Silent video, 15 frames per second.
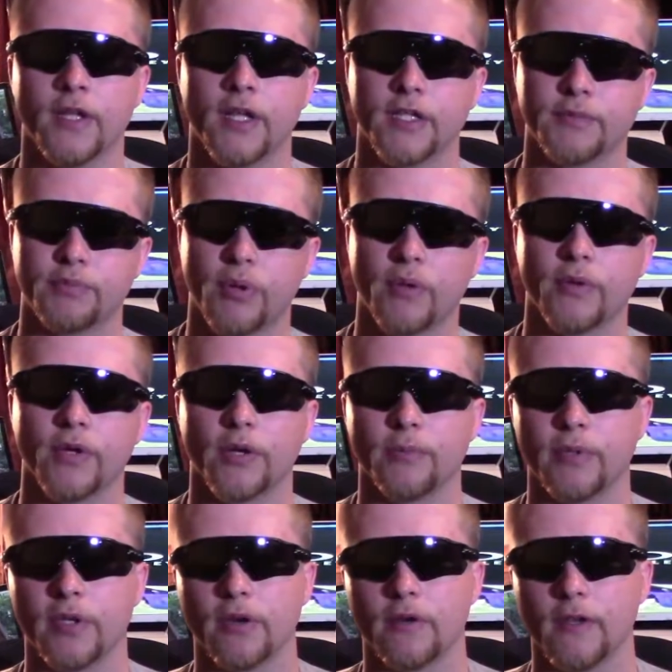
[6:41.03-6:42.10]
That's probably going
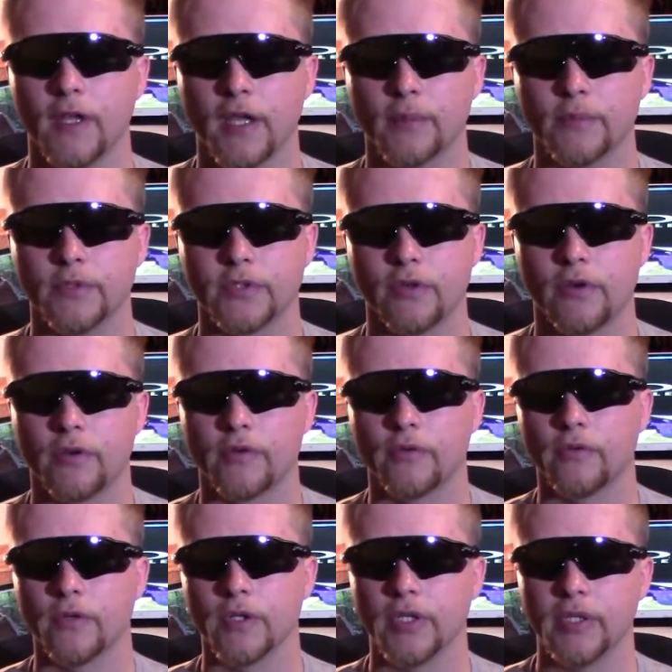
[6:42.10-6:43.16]
to be on Amazon
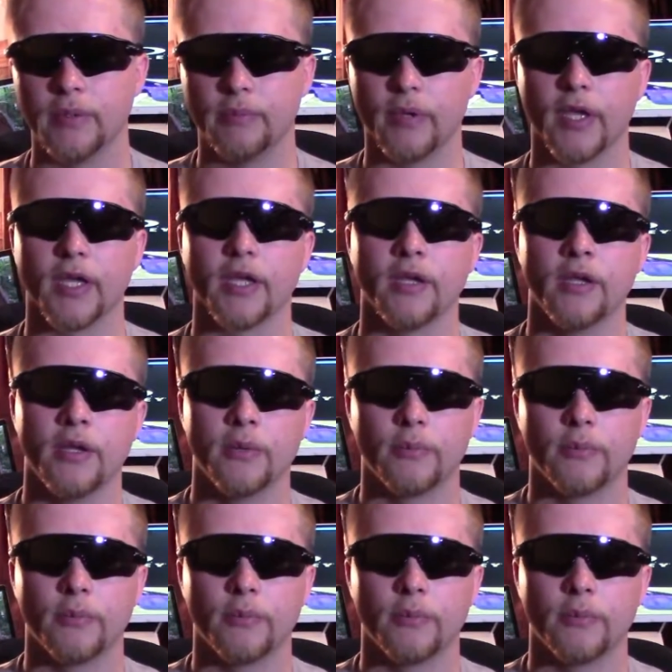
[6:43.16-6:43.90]
or eBay,